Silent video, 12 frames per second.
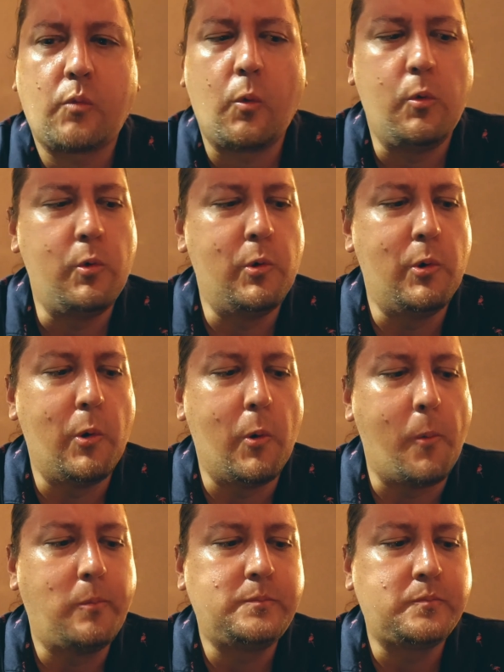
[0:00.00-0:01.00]
Ooh,
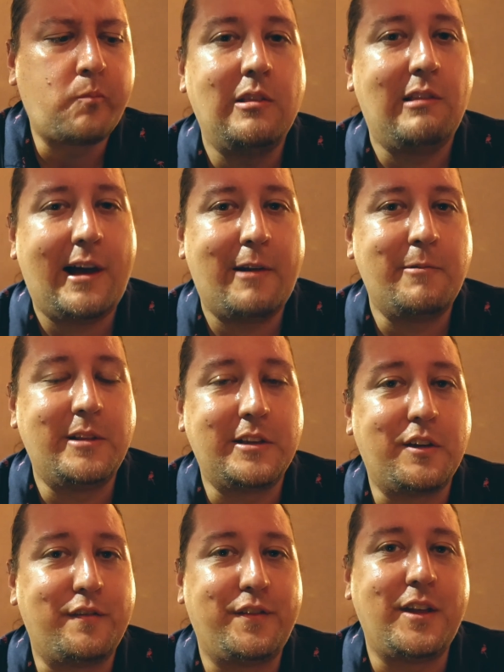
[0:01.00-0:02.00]
a lot of really
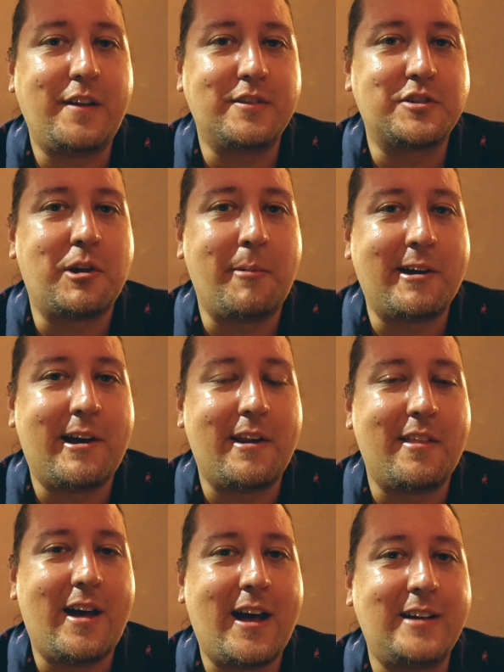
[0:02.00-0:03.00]
good flavors coming out of
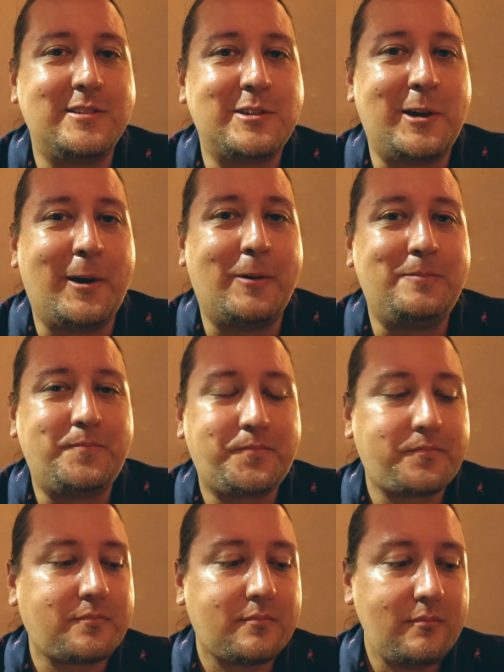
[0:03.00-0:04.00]
that, so
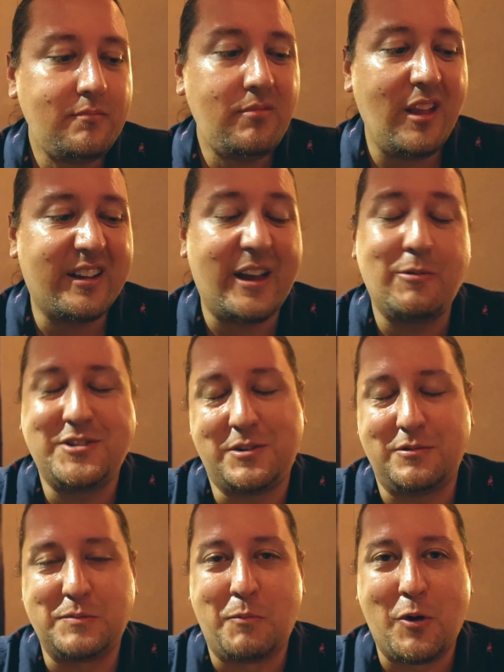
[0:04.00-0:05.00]
kind of wish there
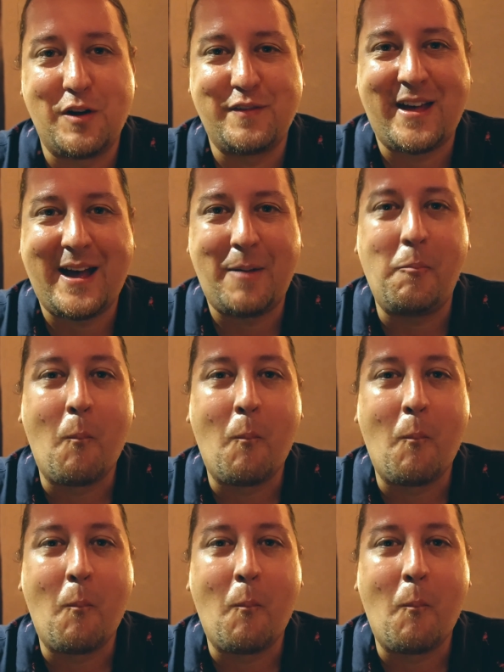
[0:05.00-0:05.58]
was more of that.